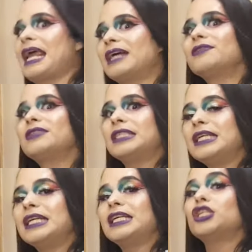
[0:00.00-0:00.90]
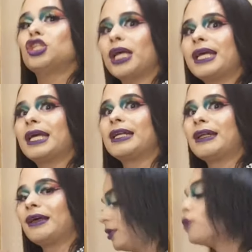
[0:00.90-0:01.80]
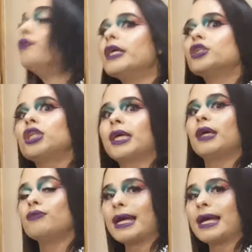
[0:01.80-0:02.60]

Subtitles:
KFC chicken, the real chicken